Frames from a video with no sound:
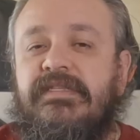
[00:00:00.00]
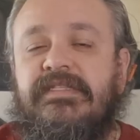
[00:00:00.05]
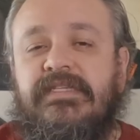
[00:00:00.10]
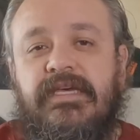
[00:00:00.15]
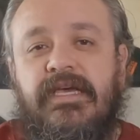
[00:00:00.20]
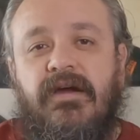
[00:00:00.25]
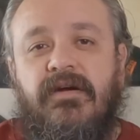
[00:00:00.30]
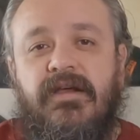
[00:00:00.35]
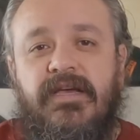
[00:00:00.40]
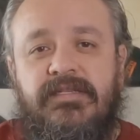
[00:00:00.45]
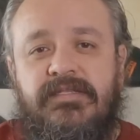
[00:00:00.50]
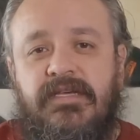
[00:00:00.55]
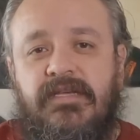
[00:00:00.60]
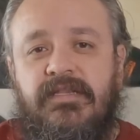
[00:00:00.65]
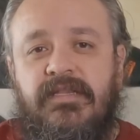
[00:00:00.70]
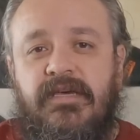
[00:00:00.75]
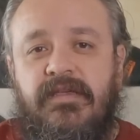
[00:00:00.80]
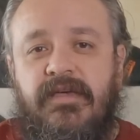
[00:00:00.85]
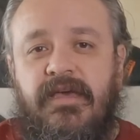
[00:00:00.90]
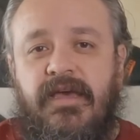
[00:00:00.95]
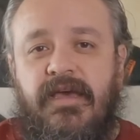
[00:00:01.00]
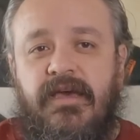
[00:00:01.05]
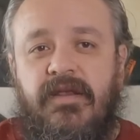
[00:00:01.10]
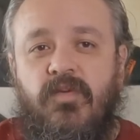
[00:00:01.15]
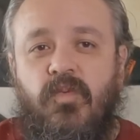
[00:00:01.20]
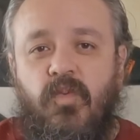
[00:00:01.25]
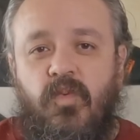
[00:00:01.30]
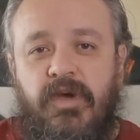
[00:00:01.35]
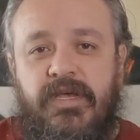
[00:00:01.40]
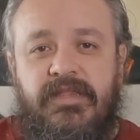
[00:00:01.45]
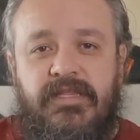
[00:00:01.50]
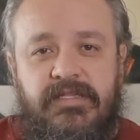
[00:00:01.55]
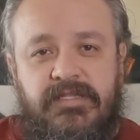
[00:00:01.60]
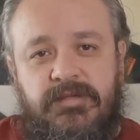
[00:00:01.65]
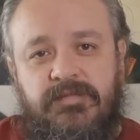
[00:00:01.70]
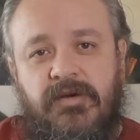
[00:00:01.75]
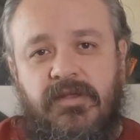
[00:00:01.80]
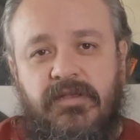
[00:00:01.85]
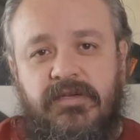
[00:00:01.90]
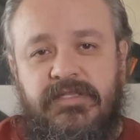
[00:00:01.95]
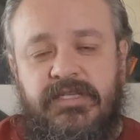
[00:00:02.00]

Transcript: TRX, on the other hand, with its smaller